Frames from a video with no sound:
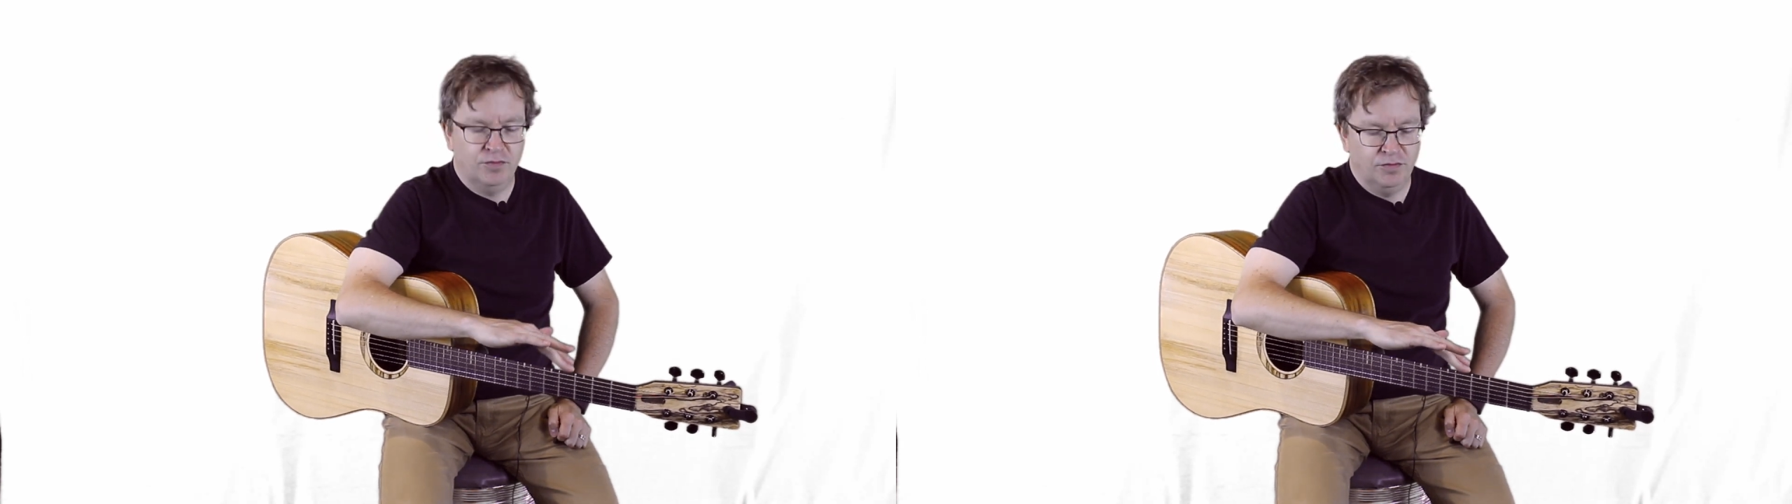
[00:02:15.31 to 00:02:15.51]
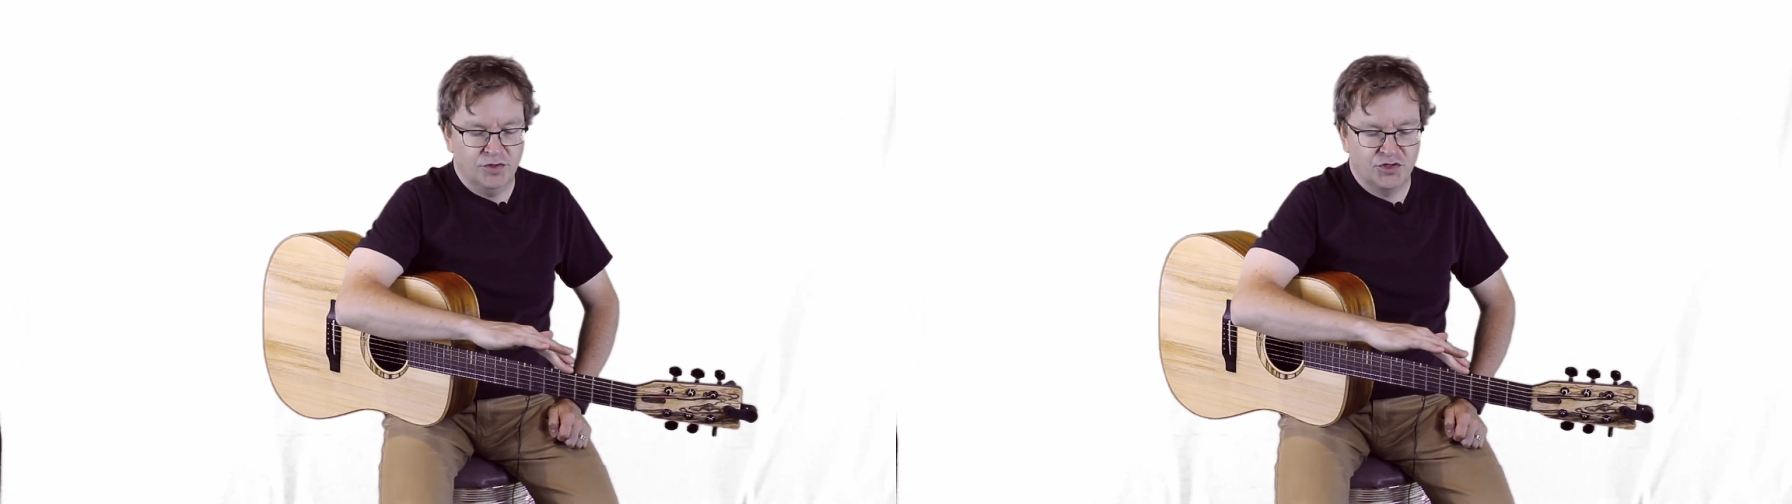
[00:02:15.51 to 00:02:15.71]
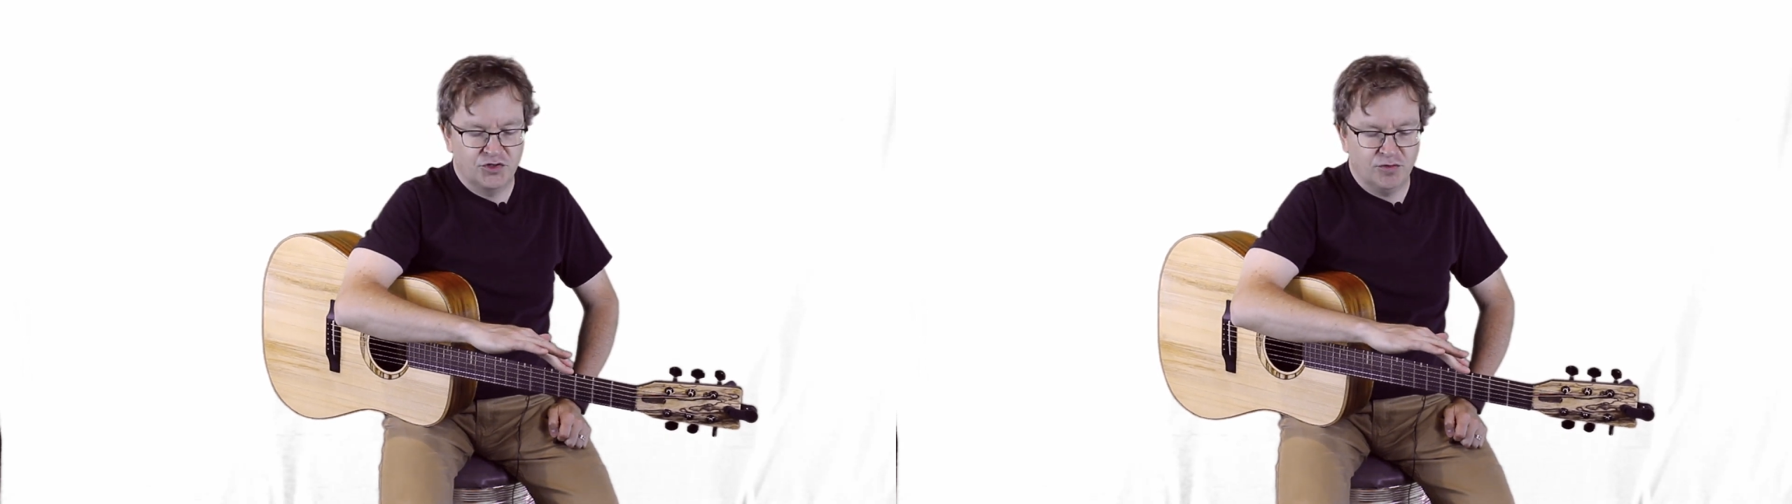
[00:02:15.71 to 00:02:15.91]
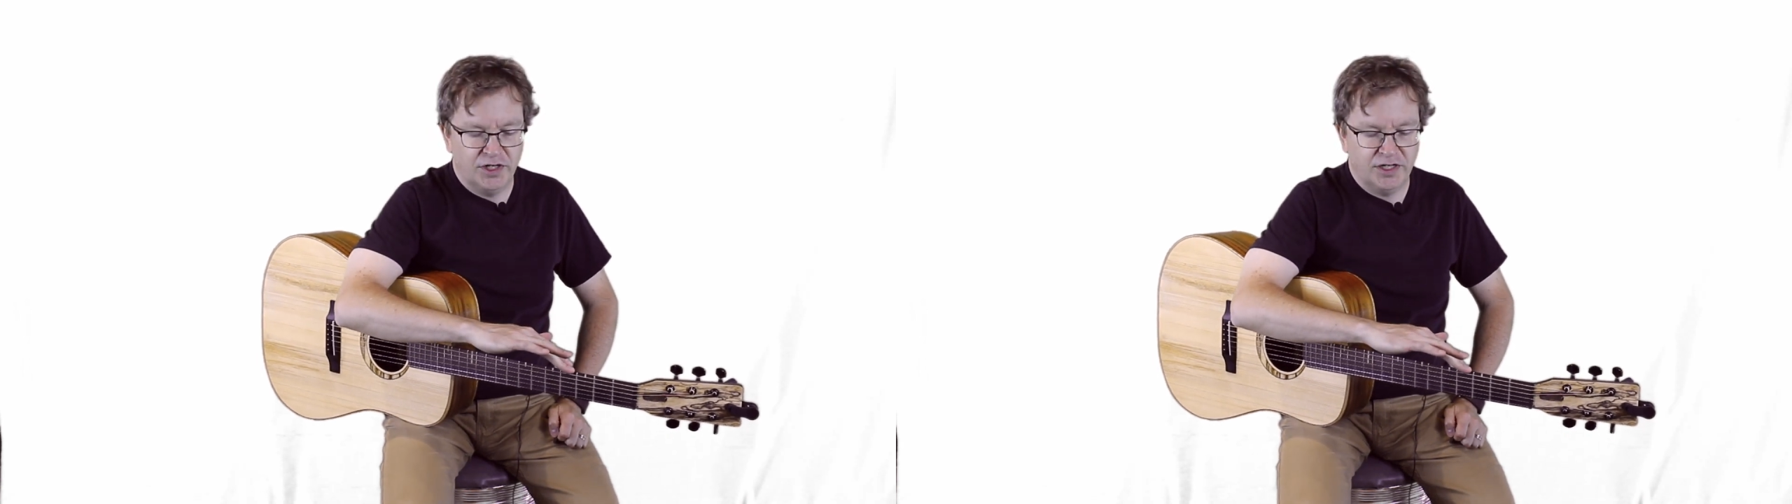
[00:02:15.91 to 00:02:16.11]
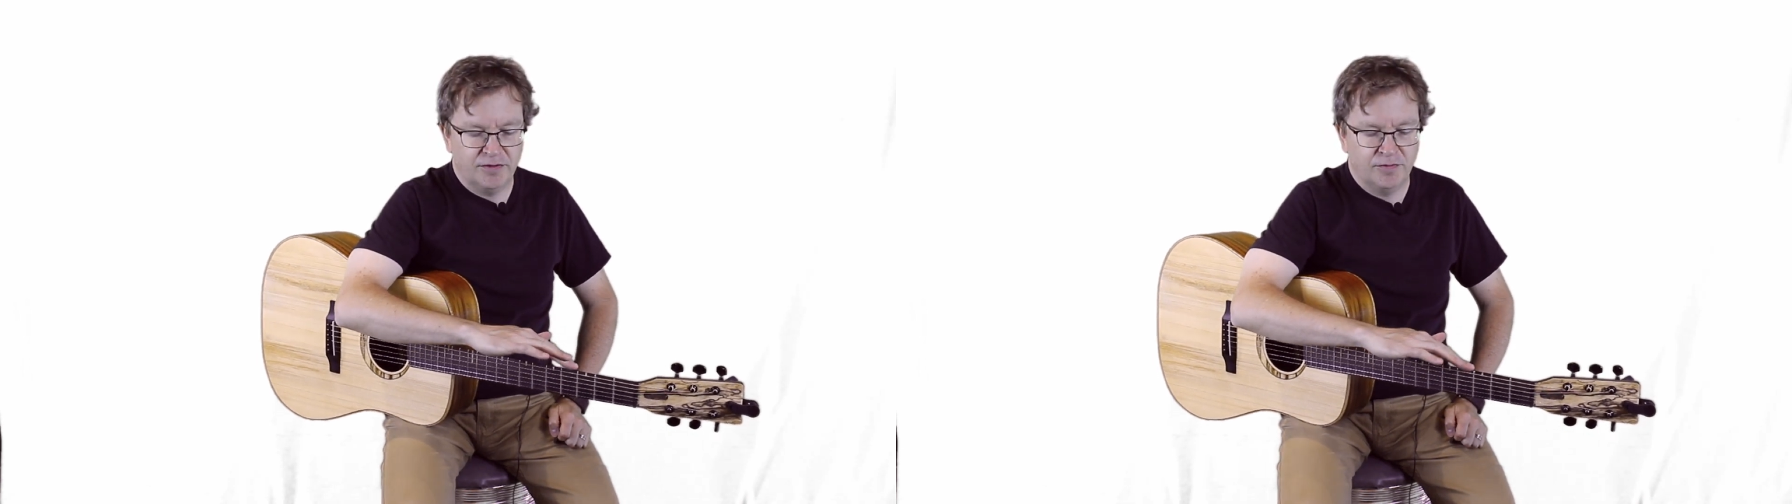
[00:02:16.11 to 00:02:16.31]
the
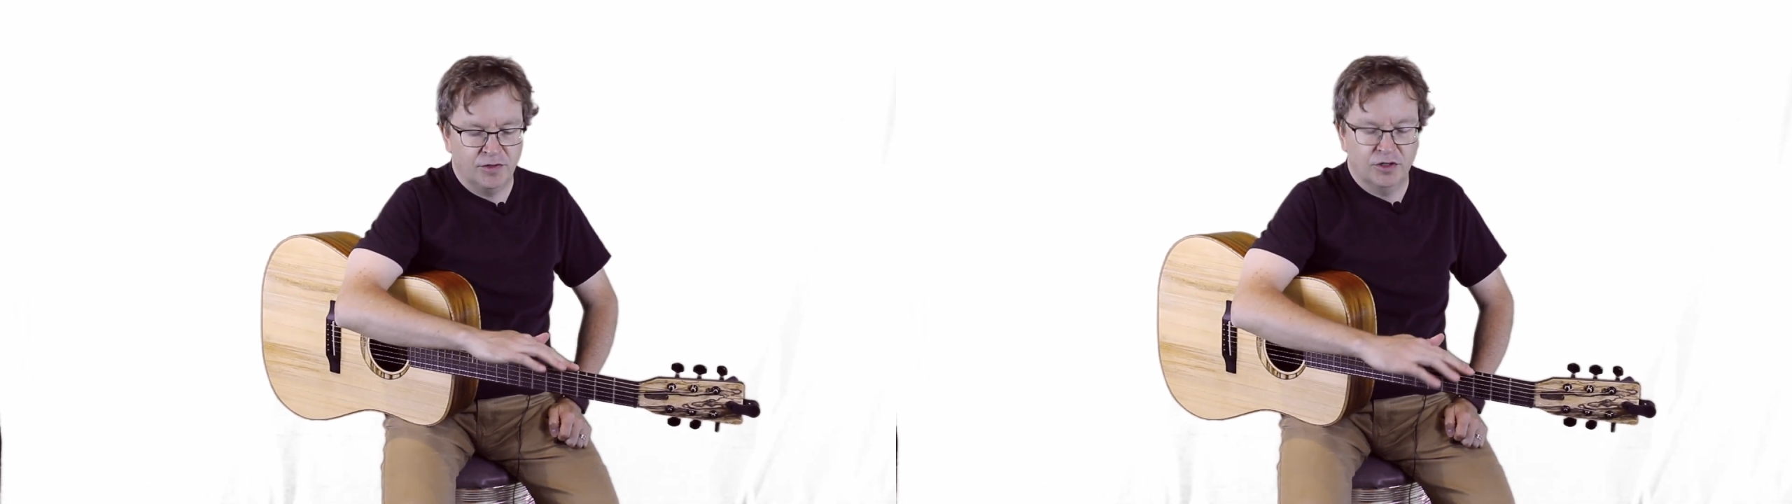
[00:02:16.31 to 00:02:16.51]
string